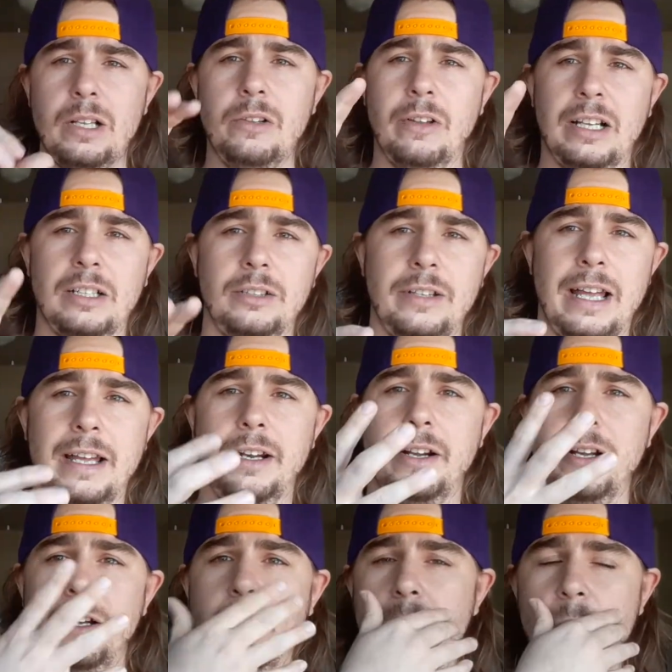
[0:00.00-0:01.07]
like that
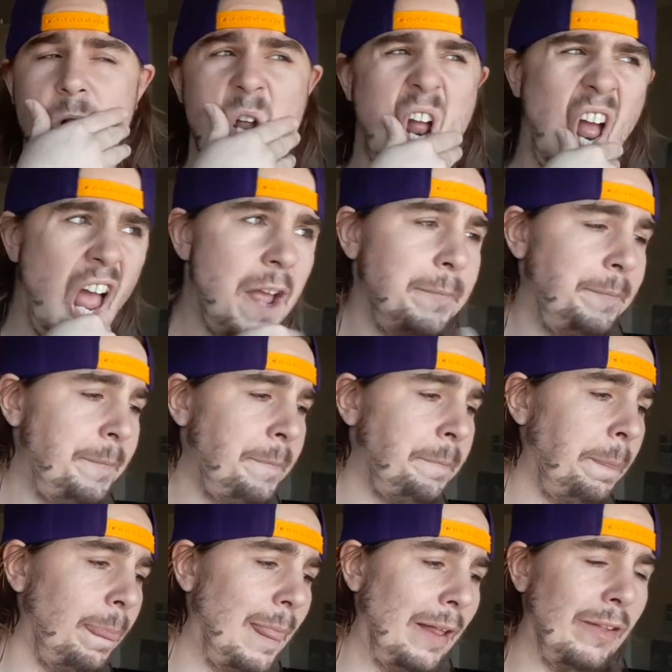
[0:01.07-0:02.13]
uh,
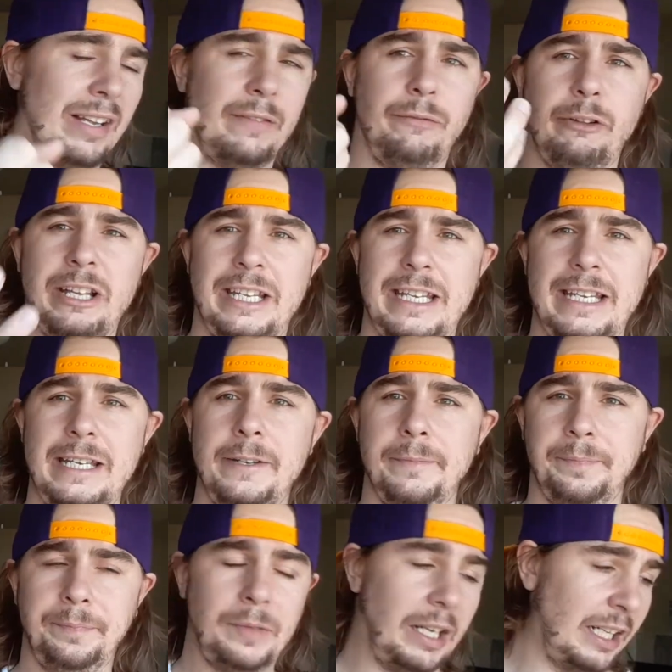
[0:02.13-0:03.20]
that like flaky.
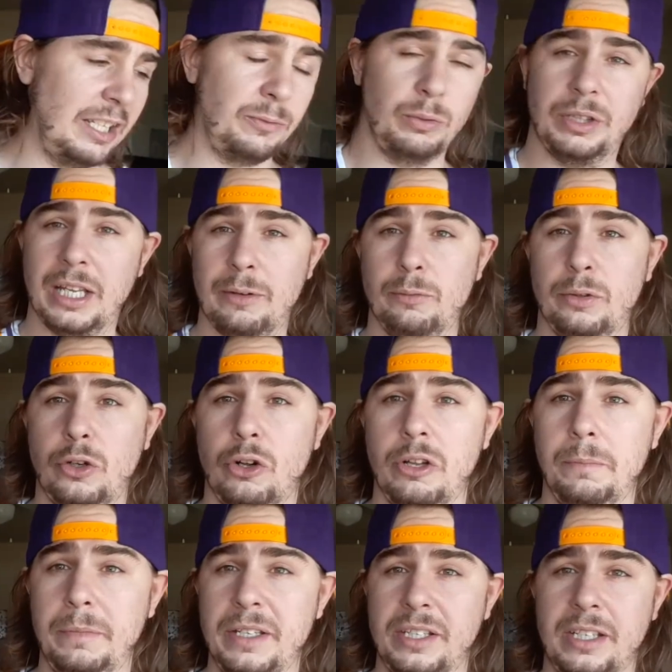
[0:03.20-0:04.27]
I guess what they would call a
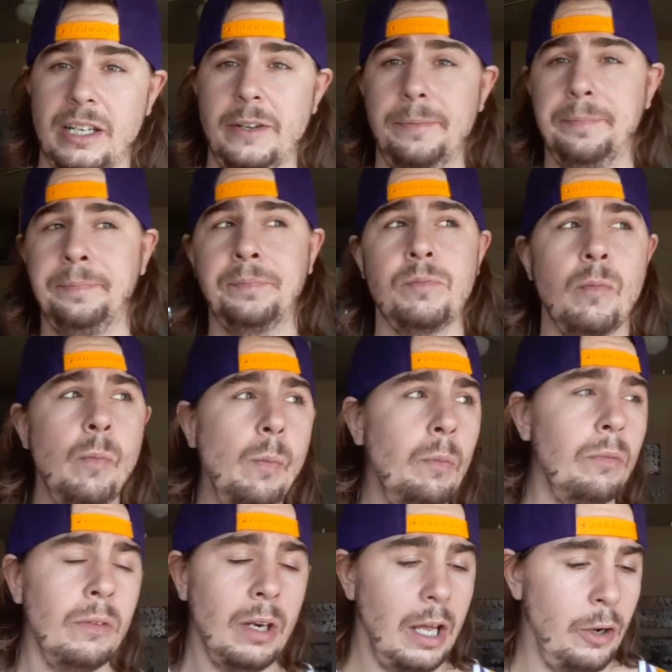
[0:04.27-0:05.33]
biscuit.
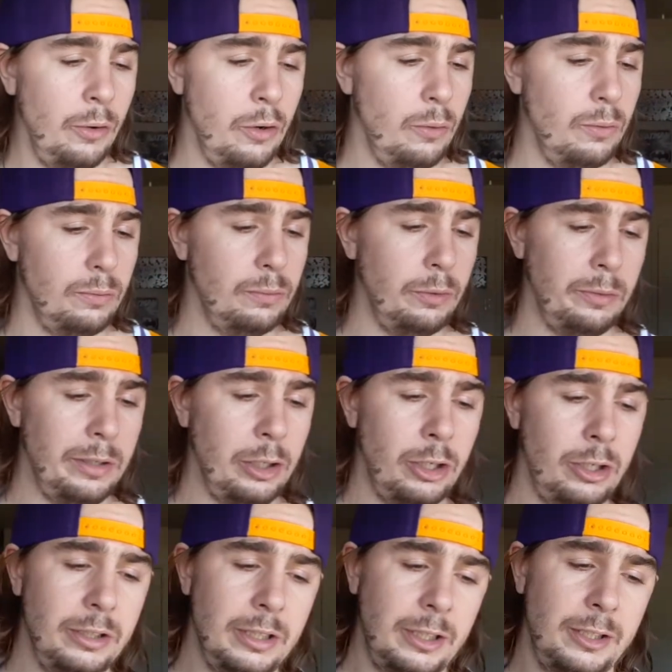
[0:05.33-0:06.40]
I don't know what we
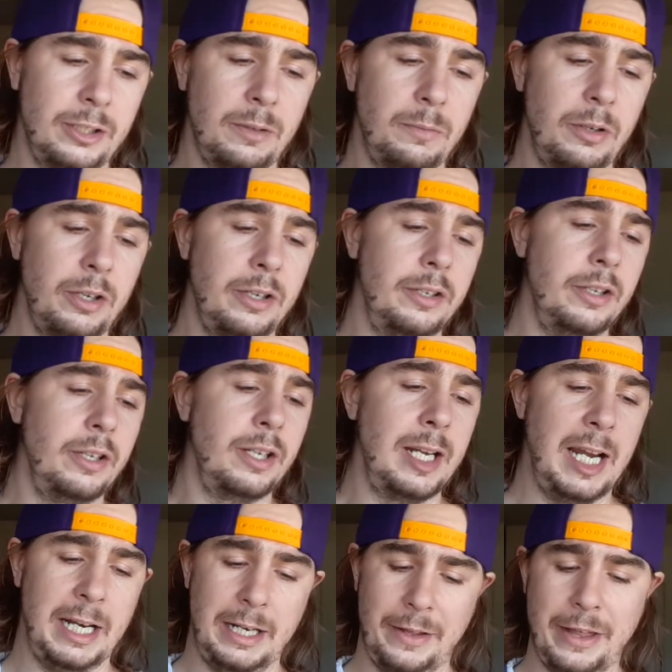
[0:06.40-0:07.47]
call it because I'm not into
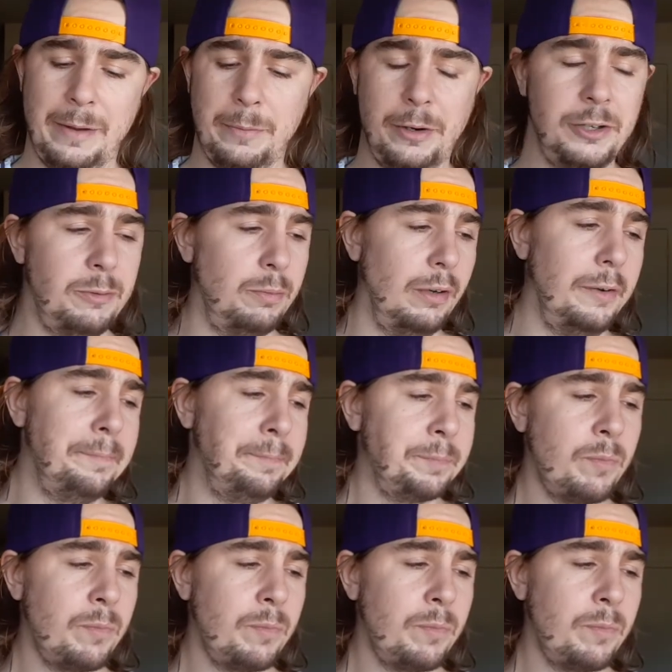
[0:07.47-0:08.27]
candy that much, but